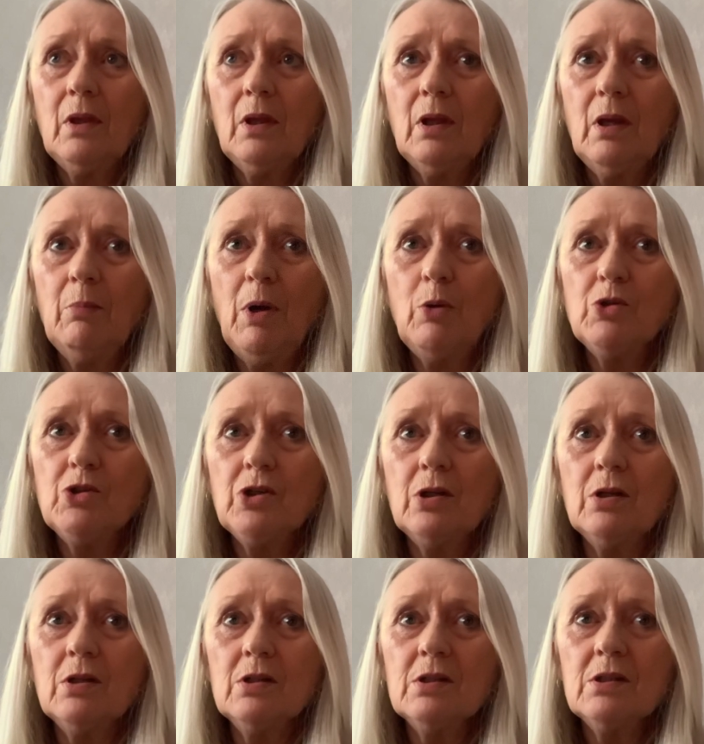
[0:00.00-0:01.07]

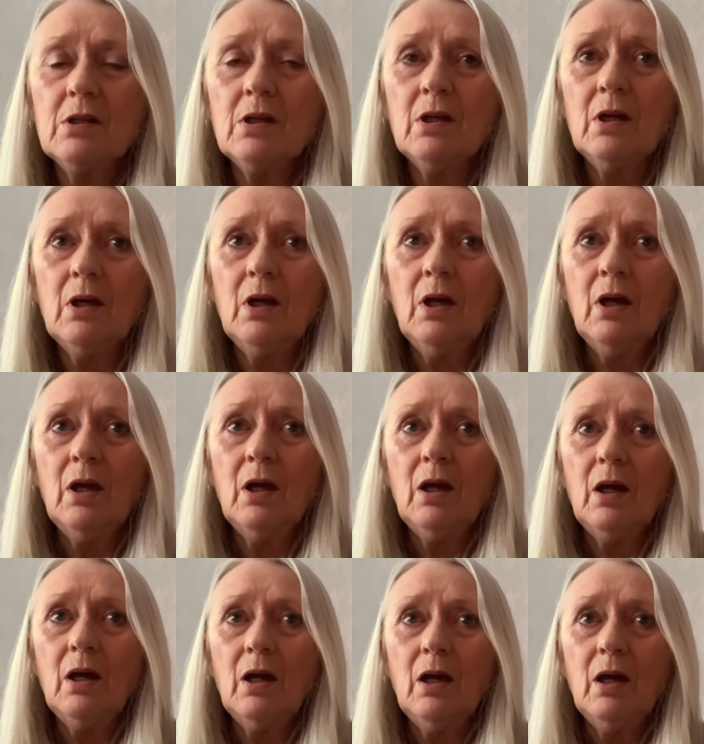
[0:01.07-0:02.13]
emotions.
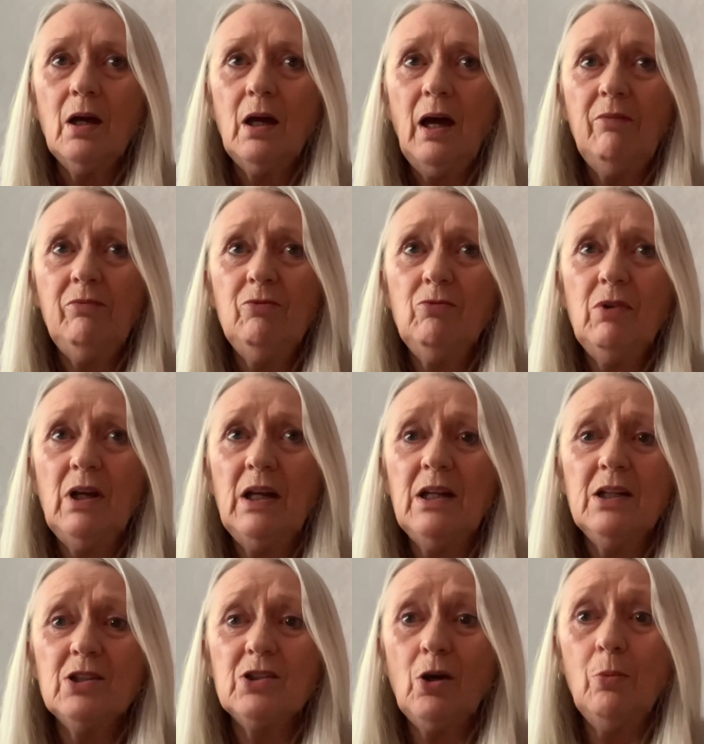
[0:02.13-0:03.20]
I haven't really
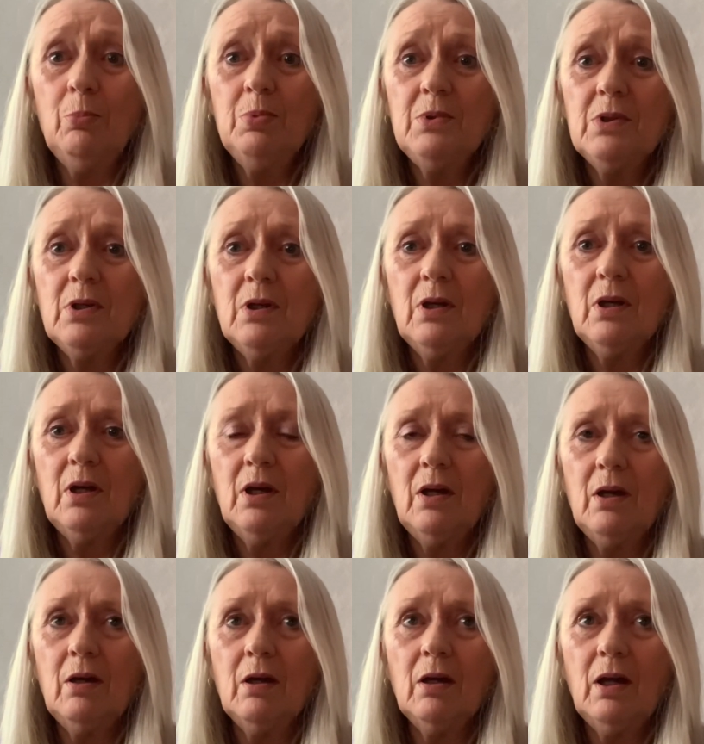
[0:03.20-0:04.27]
sobbed.
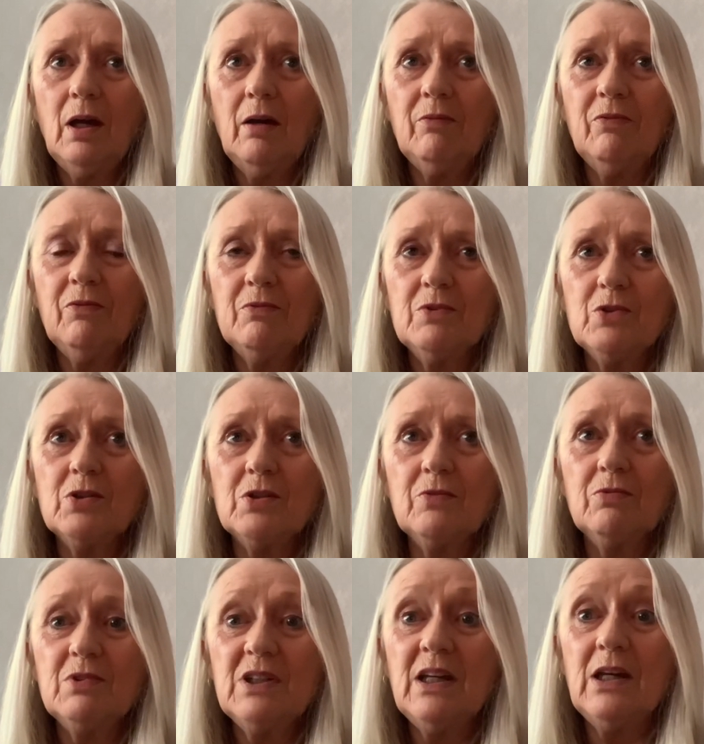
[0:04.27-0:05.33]
I've sort
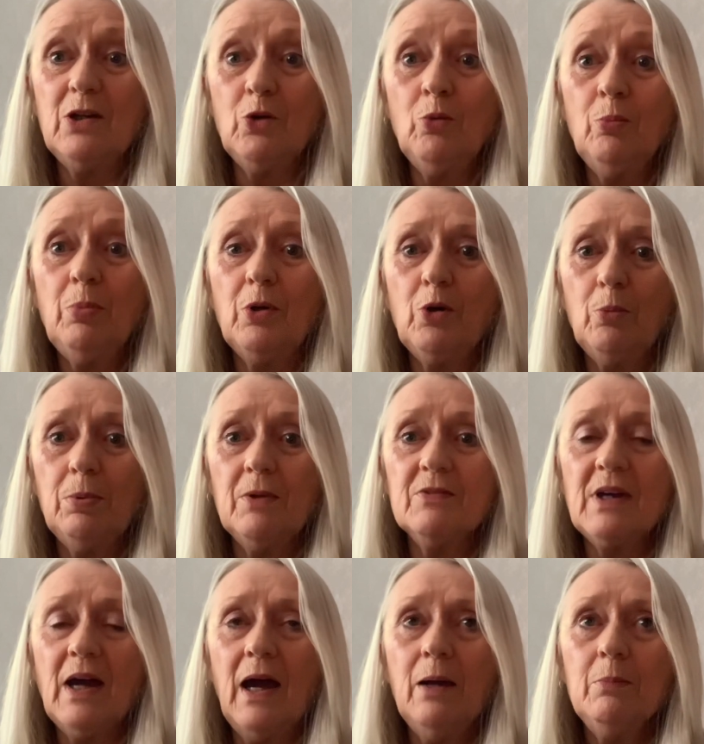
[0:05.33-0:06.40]
of teared up a couple of
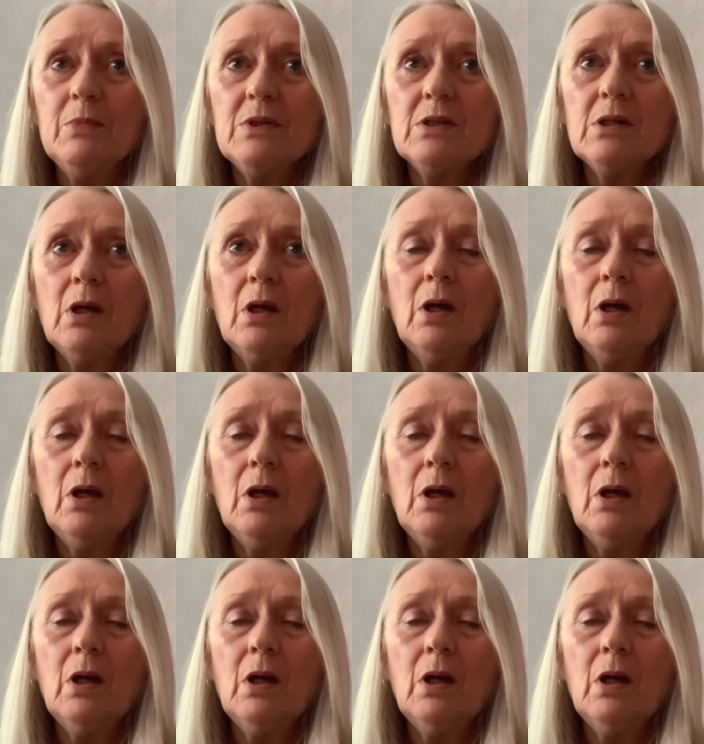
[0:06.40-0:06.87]
times.